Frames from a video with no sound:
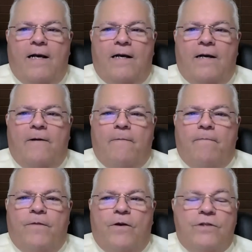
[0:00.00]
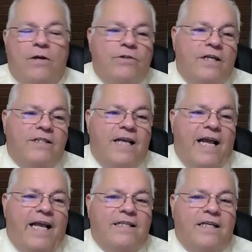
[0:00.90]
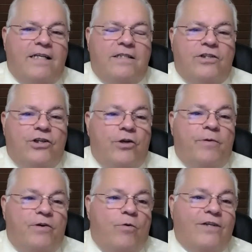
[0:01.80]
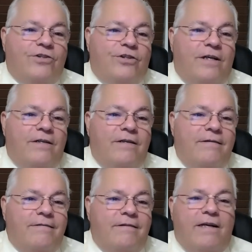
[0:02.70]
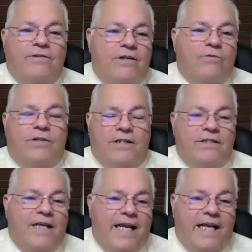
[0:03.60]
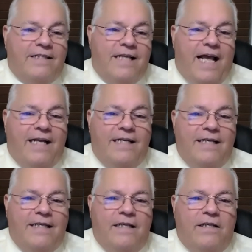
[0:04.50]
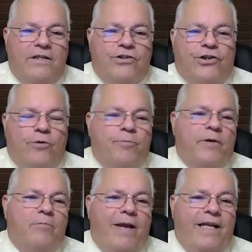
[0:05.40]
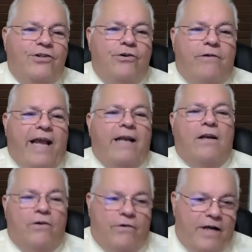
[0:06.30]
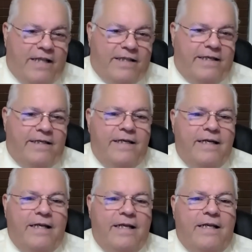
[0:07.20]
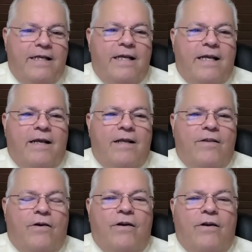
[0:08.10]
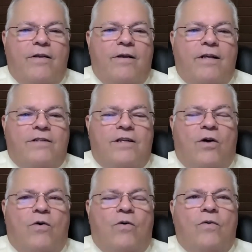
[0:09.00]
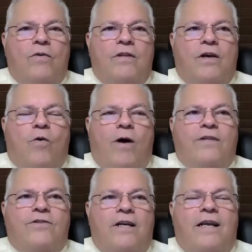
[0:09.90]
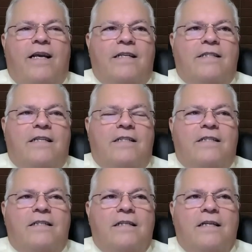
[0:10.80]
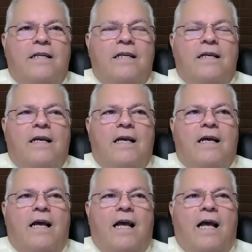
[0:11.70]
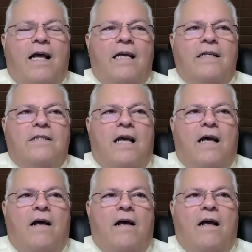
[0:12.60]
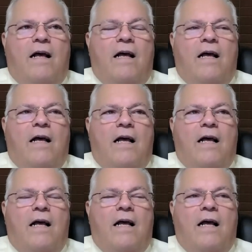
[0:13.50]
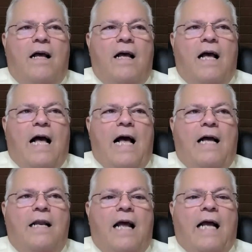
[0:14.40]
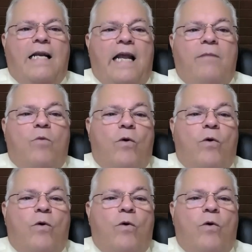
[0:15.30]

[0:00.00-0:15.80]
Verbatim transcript: uh, there's no such thing as a stupid question. There's no such thing as that. Stupid means you can't learn nothing there so the question is is is uh, I, I need